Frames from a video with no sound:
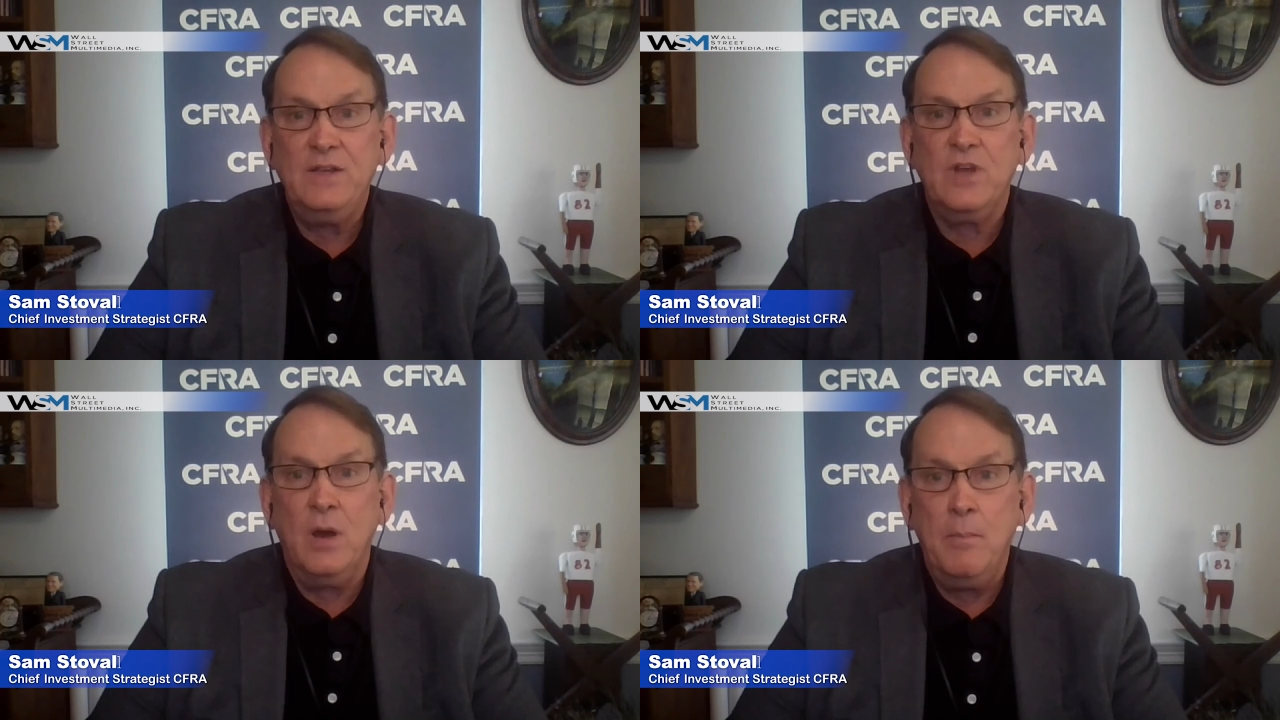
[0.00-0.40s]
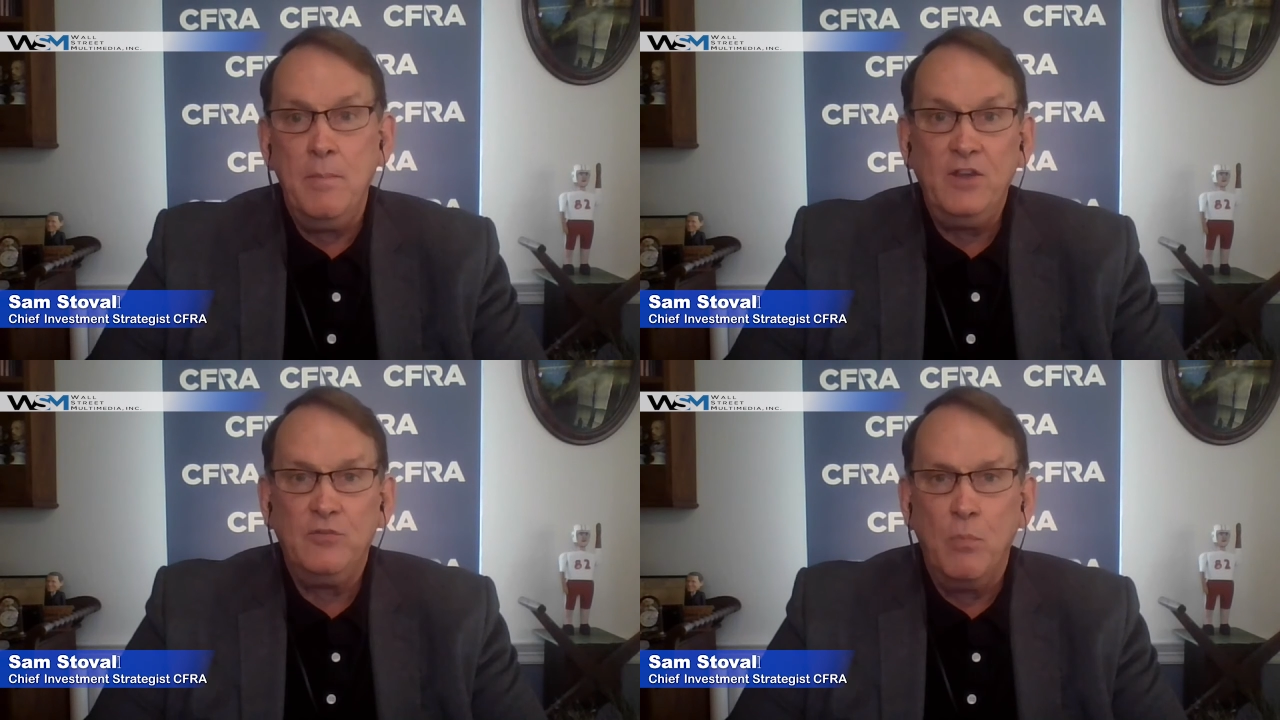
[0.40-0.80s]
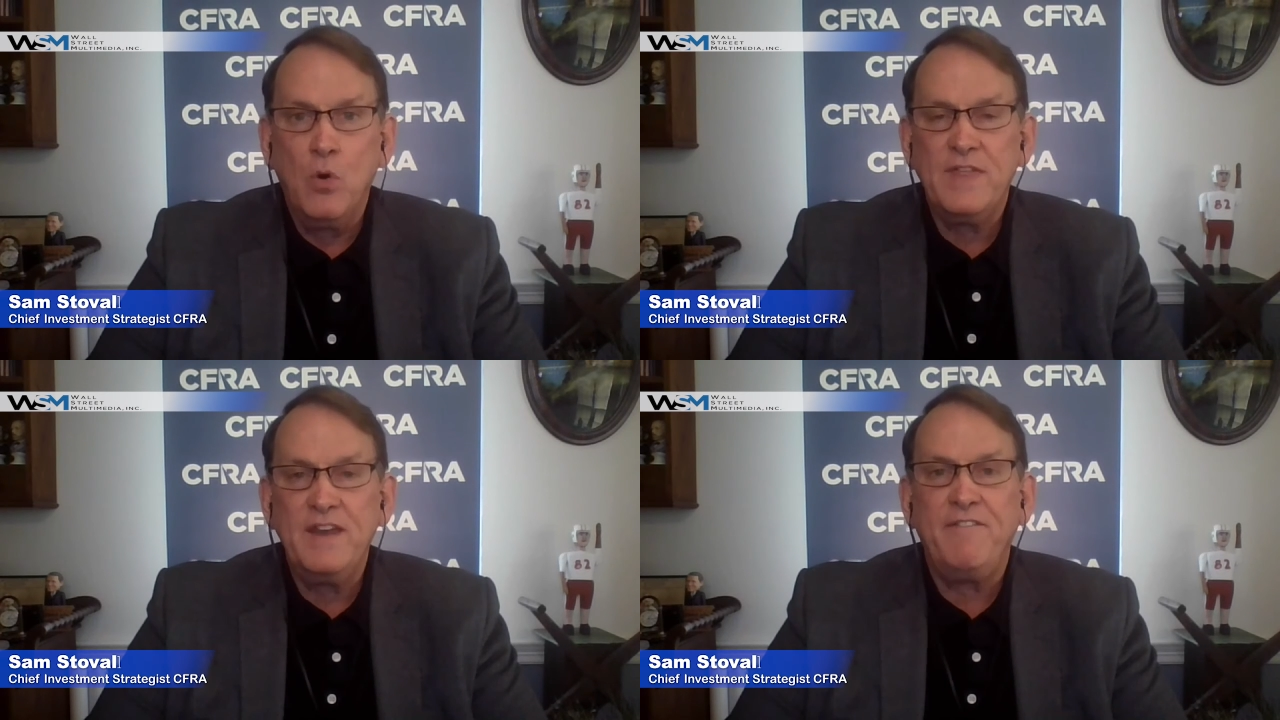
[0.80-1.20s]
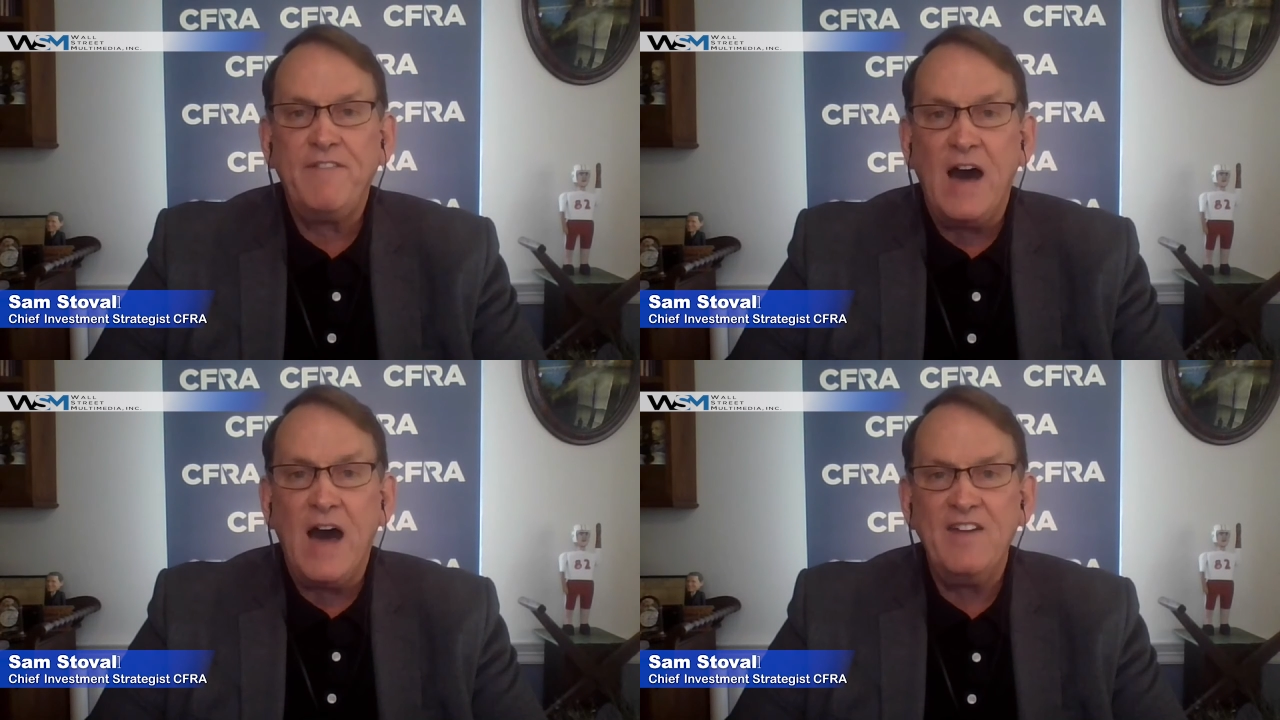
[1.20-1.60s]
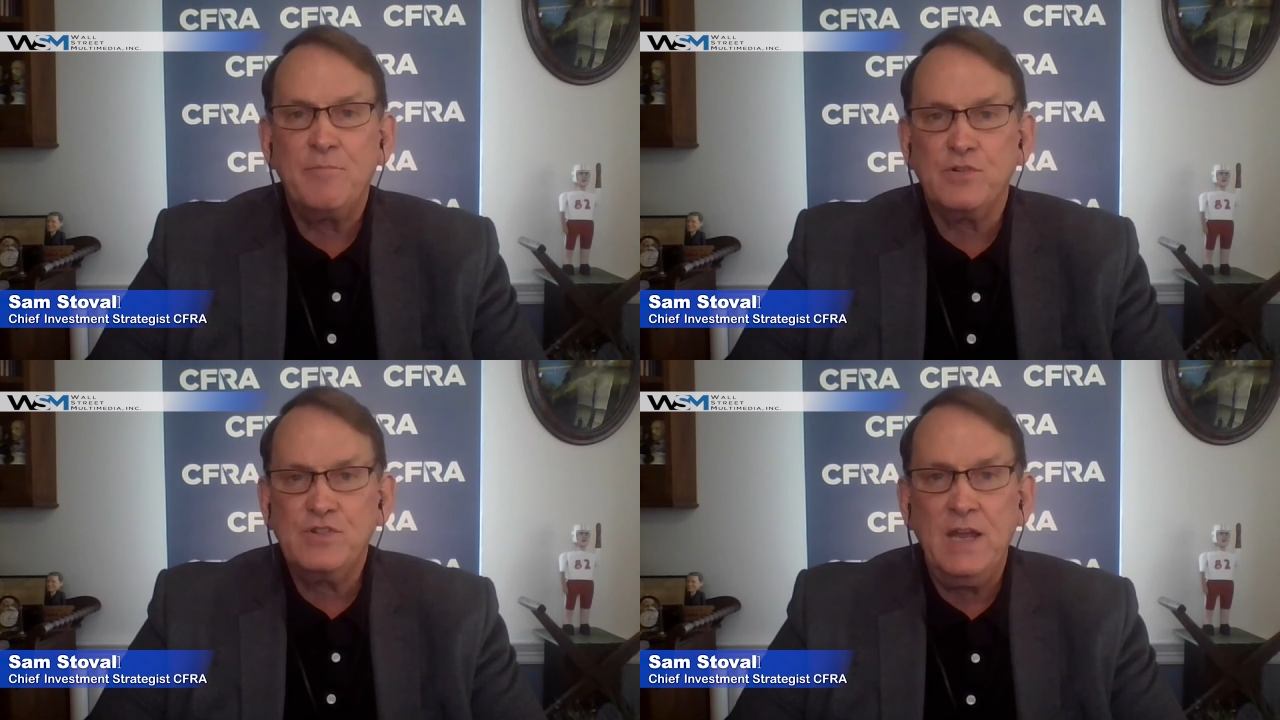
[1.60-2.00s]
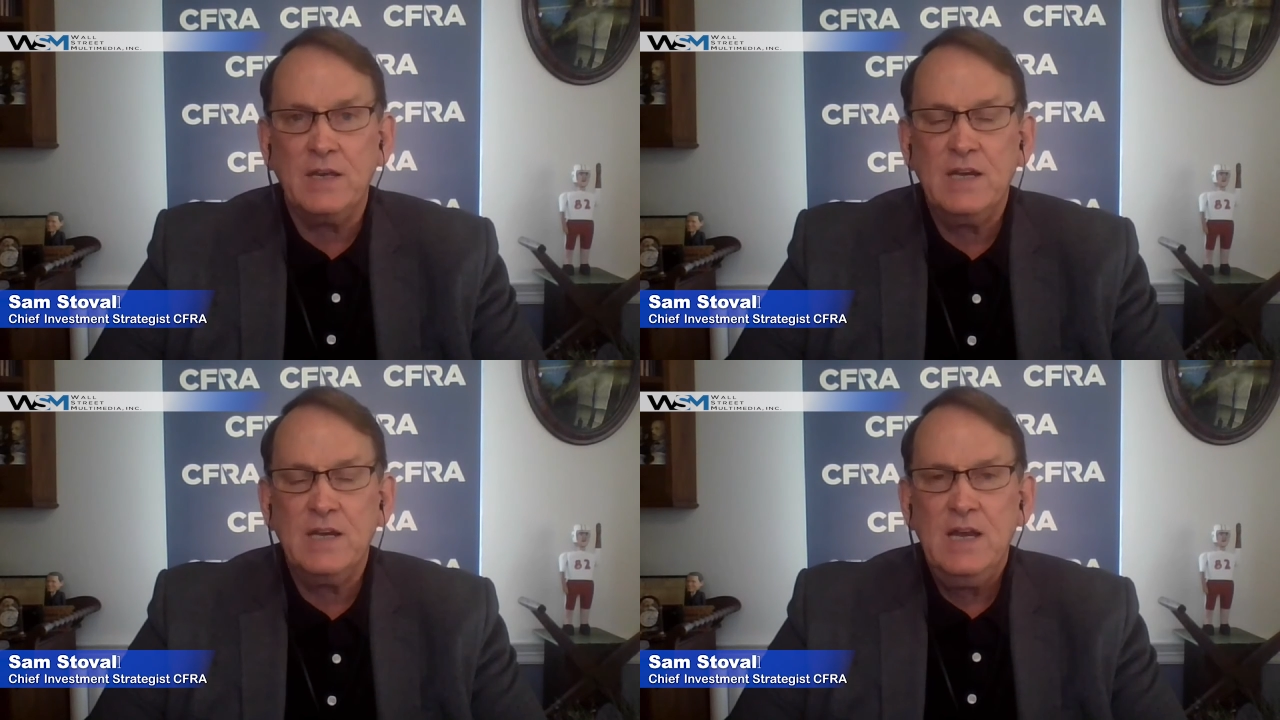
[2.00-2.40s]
is more than 5%.